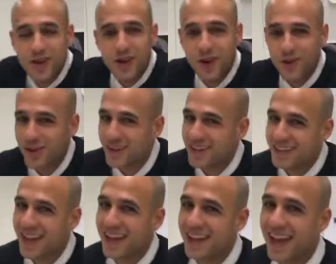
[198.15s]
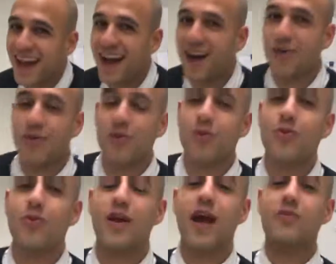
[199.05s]
All right, and now
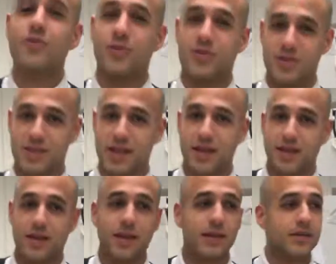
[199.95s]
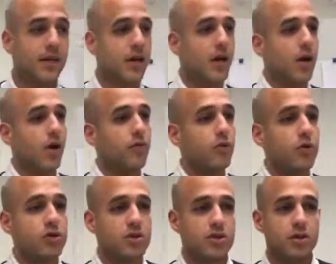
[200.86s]
we have to understand that, of
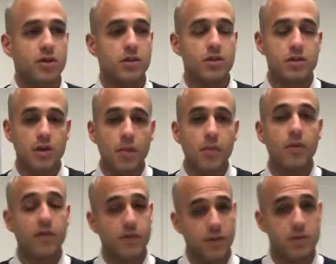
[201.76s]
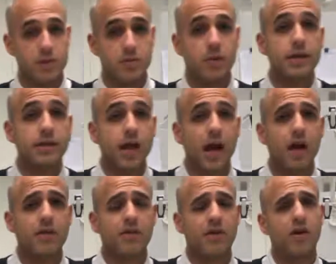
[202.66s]
course, some of us might
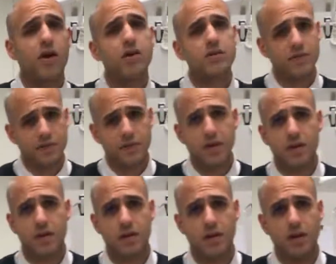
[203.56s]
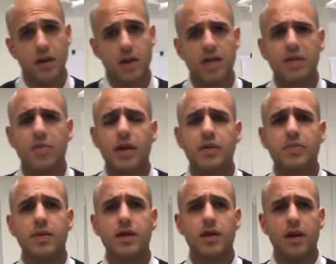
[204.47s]
have a lot of fear. It might
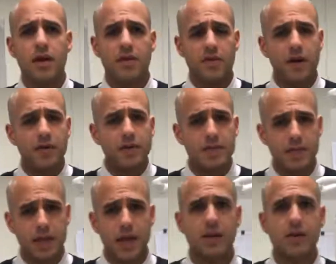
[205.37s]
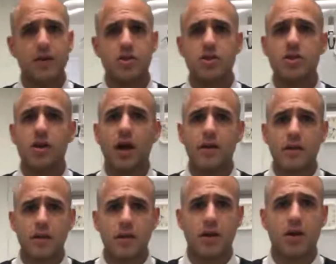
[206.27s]
be very scary, just the
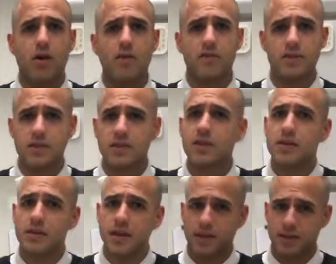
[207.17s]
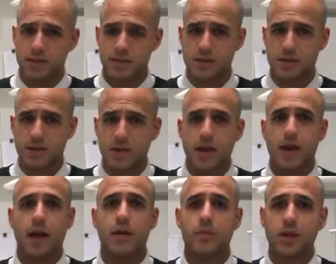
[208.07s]
idea of visiting the dentist.
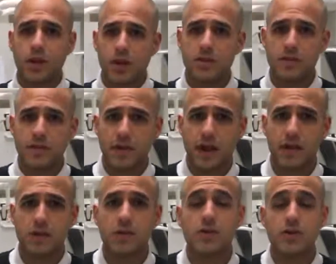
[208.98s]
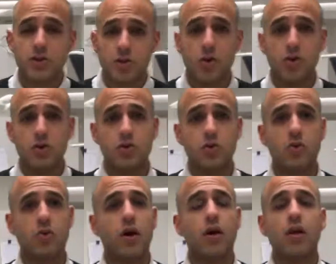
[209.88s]
And because of that, there's
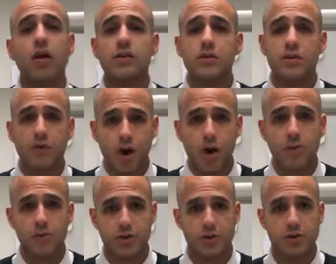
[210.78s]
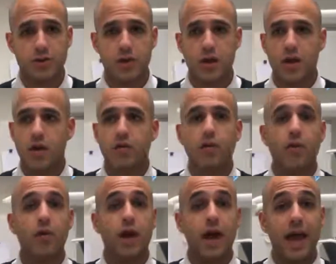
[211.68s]
also a lot of options
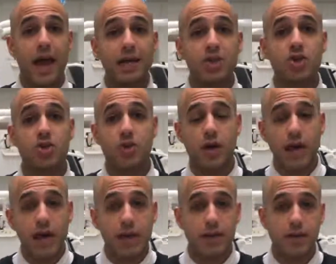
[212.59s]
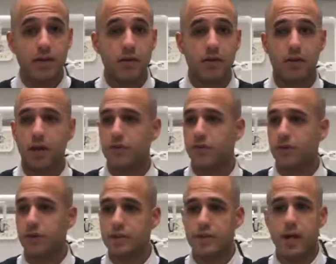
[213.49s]
for extra aid, like
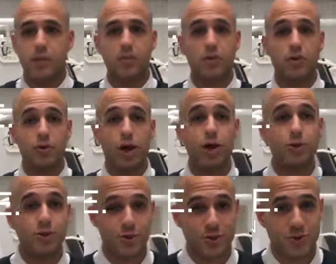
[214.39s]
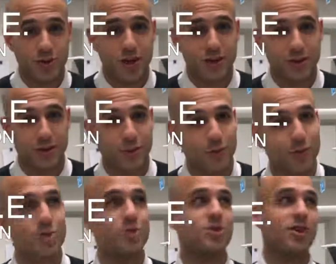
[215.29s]
for example, nitrous oxide,
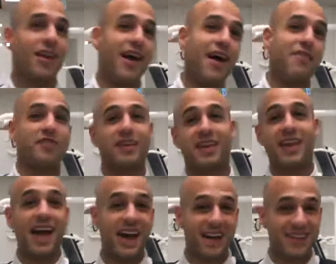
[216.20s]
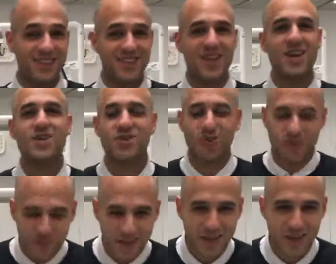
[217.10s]
which is a laughing gas. So it
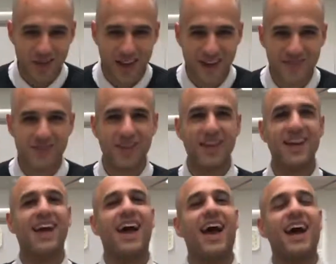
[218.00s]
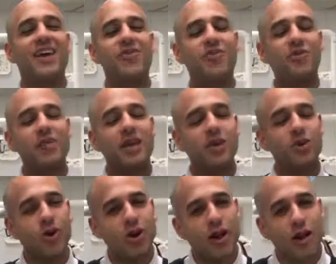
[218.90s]
will make you laugh and it will make
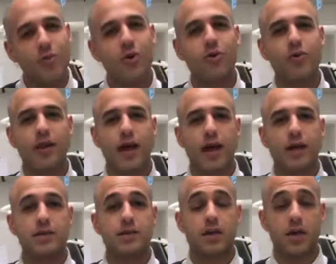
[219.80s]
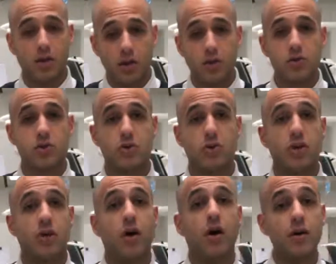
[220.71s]
you a lot more relaxed. And also
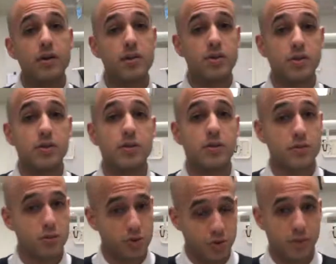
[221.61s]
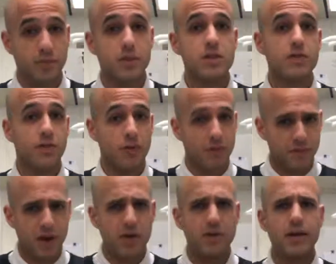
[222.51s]
there are certain treatments for
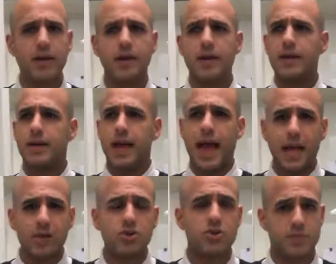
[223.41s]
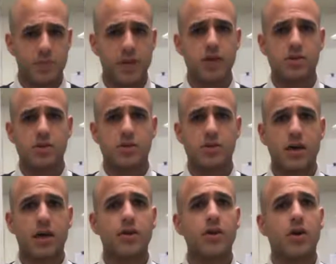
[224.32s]
very anxious patients
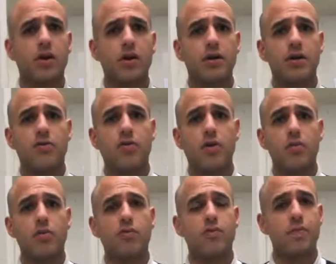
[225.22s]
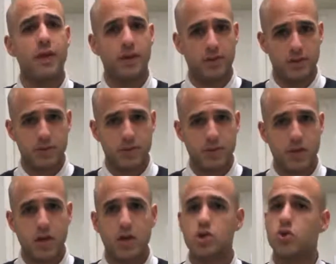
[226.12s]
and they are in the form of pills.
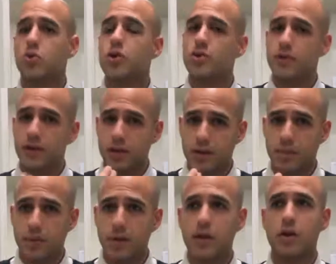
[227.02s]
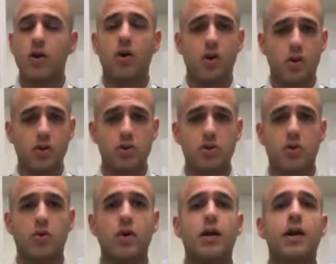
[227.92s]
So when you take the pill,
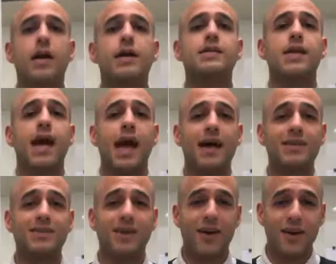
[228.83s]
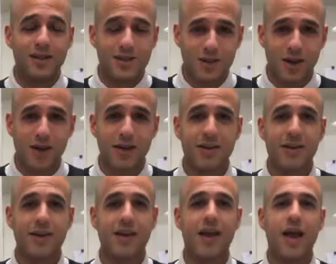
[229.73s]
also it's
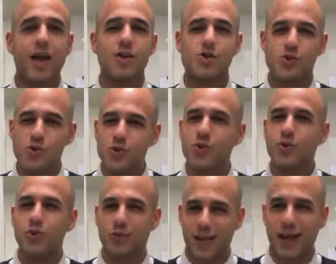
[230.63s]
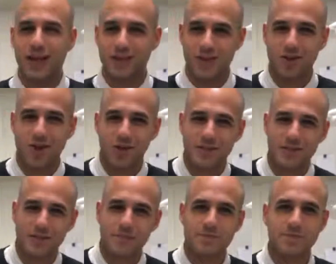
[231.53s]
anti-anxiety and you do relax a
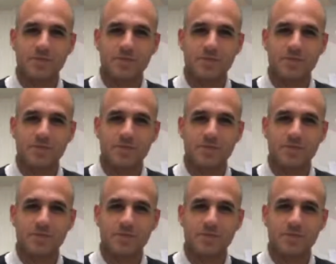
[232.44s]
lot.